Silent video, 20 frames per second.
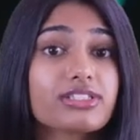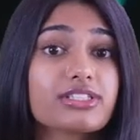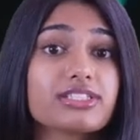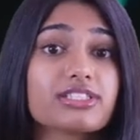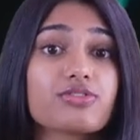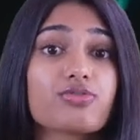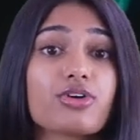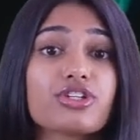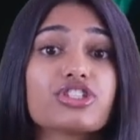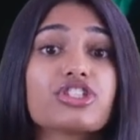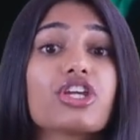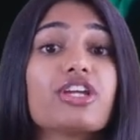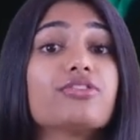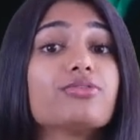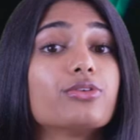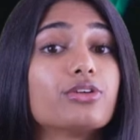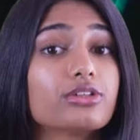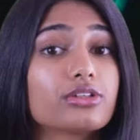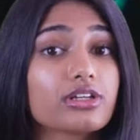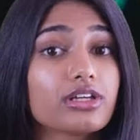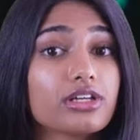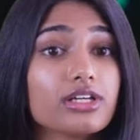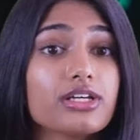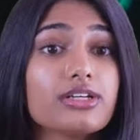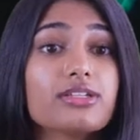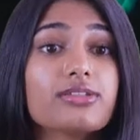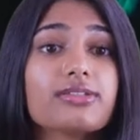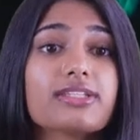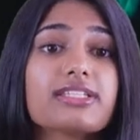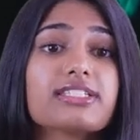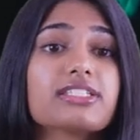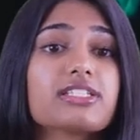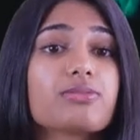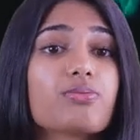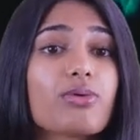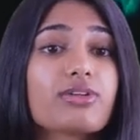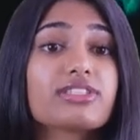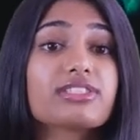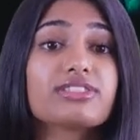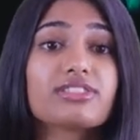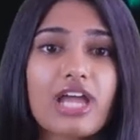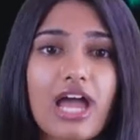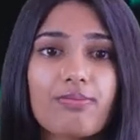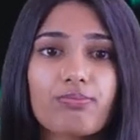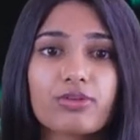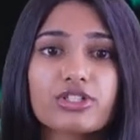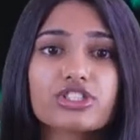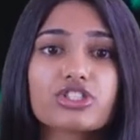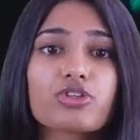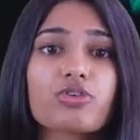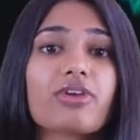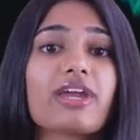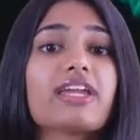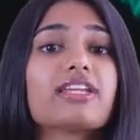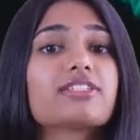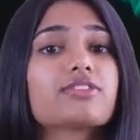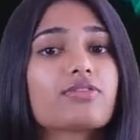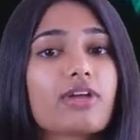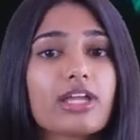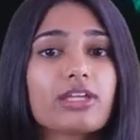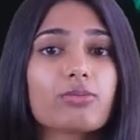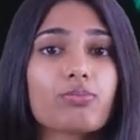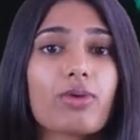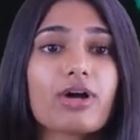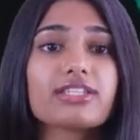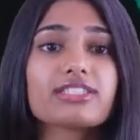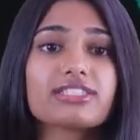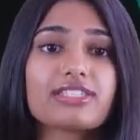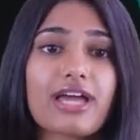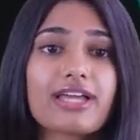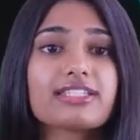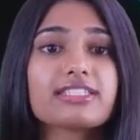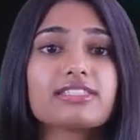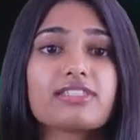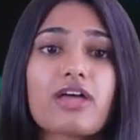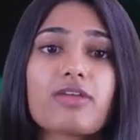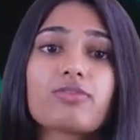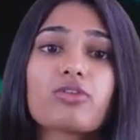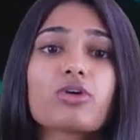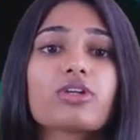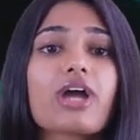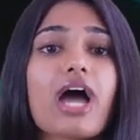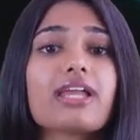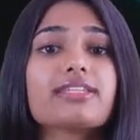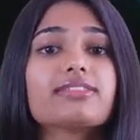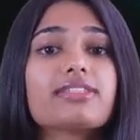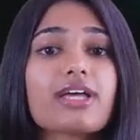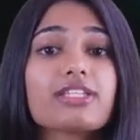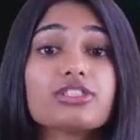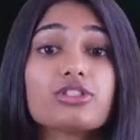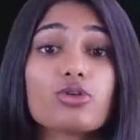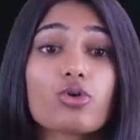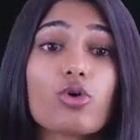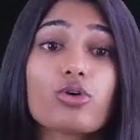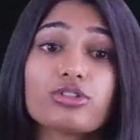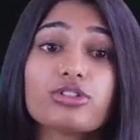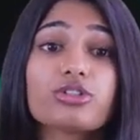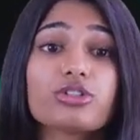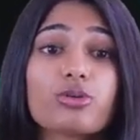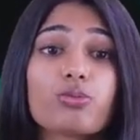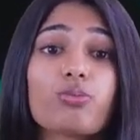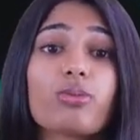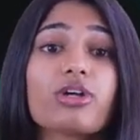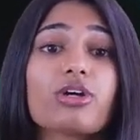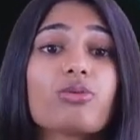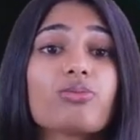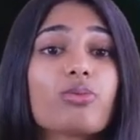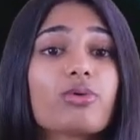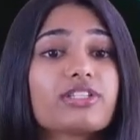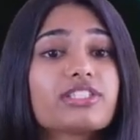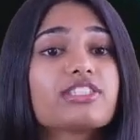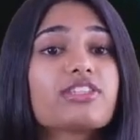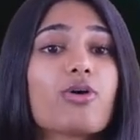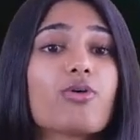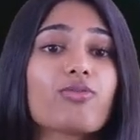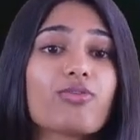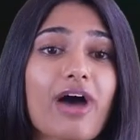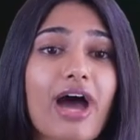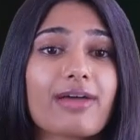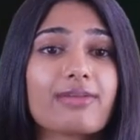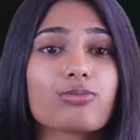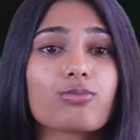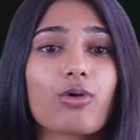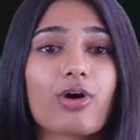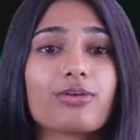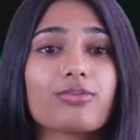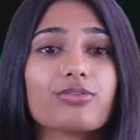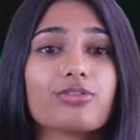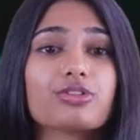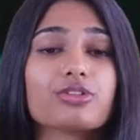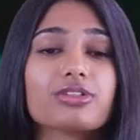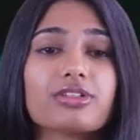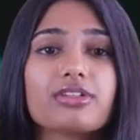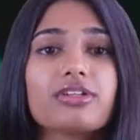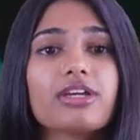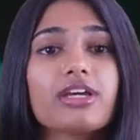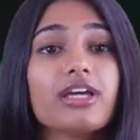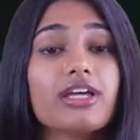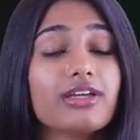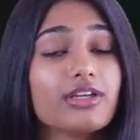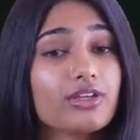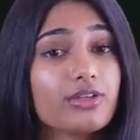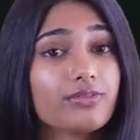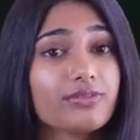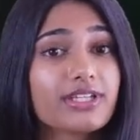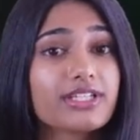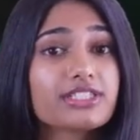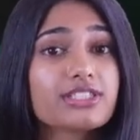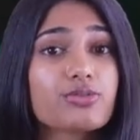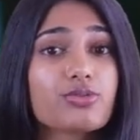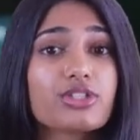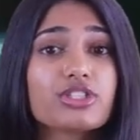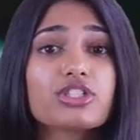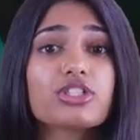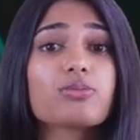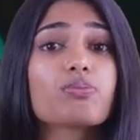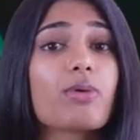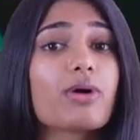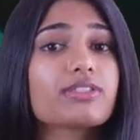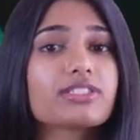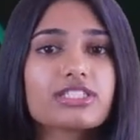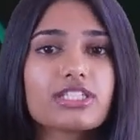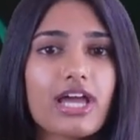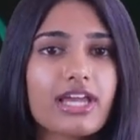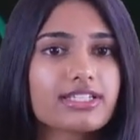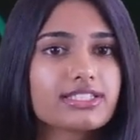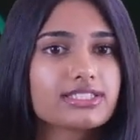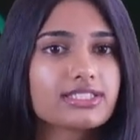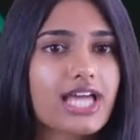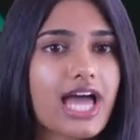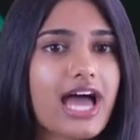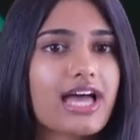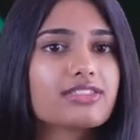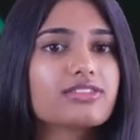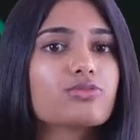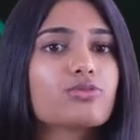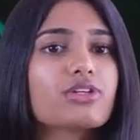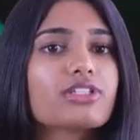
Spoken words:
is phishing. This is when scammers create fake websites that look identical to the real pre-sale platform. These phishing websites ask for